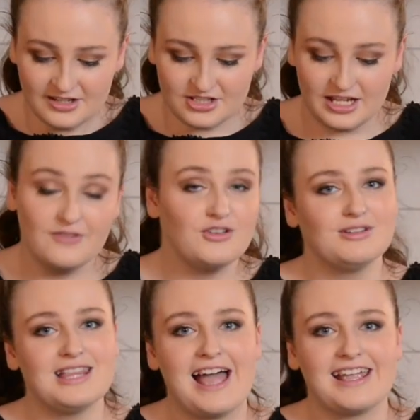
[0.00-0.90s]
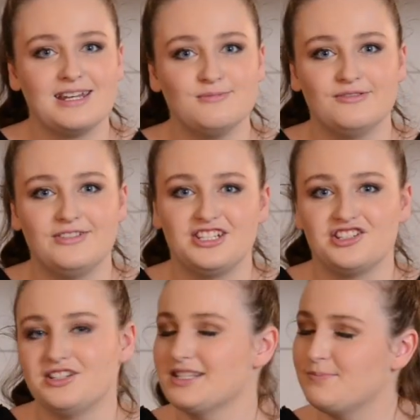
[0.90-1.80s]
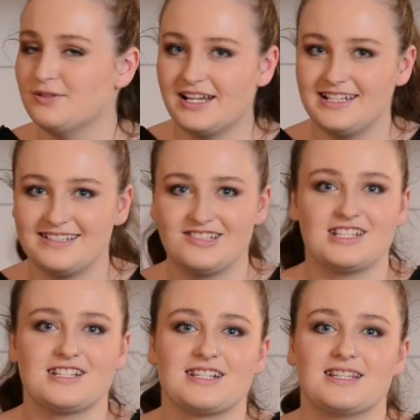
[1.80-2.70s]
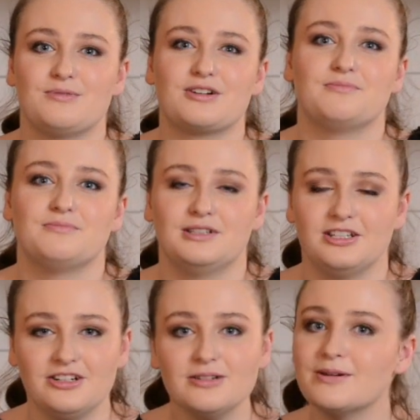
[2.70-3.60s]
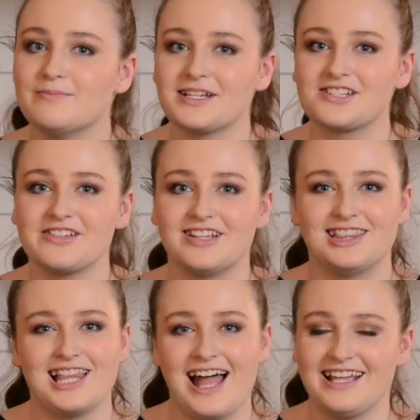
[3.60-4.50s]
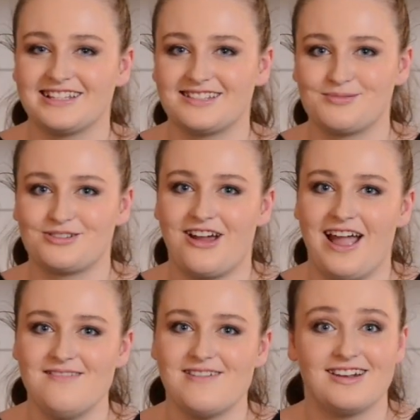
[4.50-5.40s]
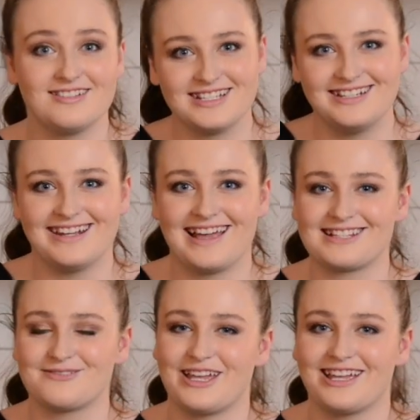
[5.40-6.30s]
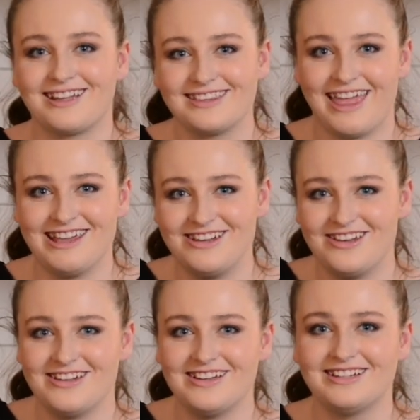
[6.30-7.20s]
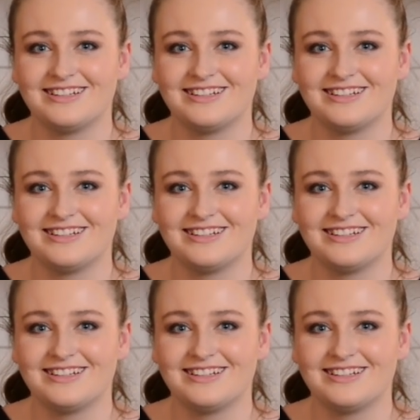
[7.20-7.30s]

So if you would like any more videos, put any suggestions in the bottom below, but make sure you like and subscribe, and I'll see you next week. Thank you.